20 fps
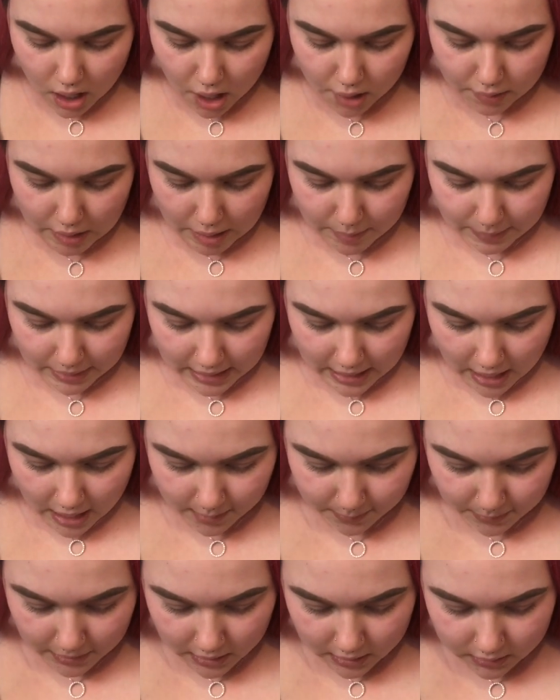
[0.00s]
around my
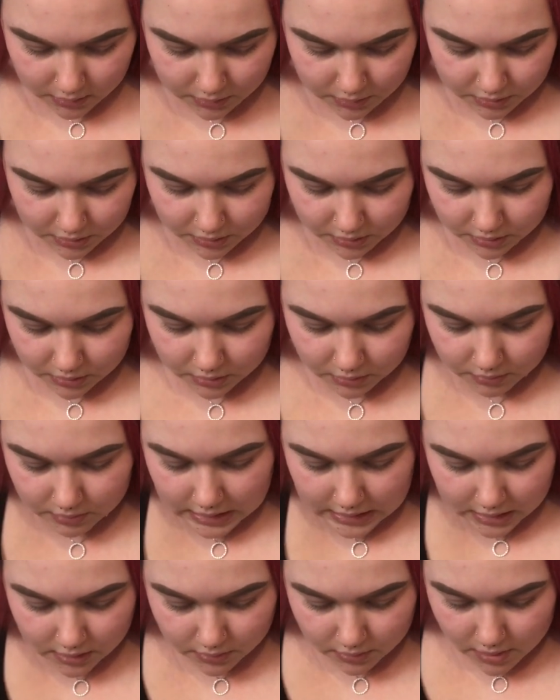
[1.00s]
eyebrows
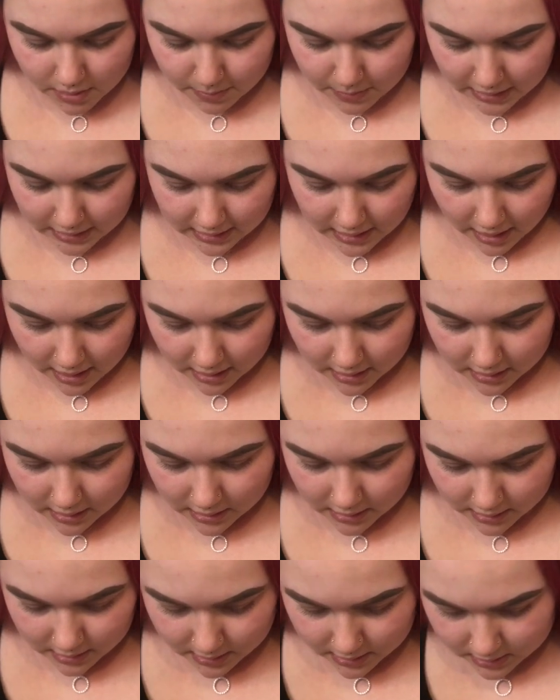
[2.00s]
when I do them like that.
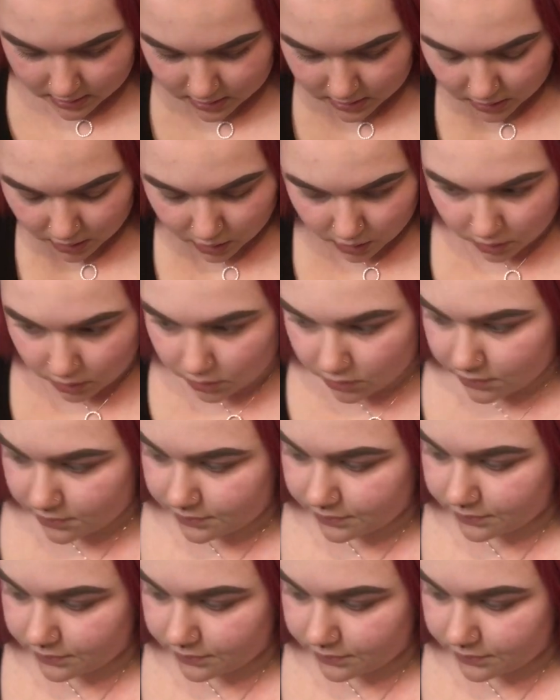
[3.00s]
So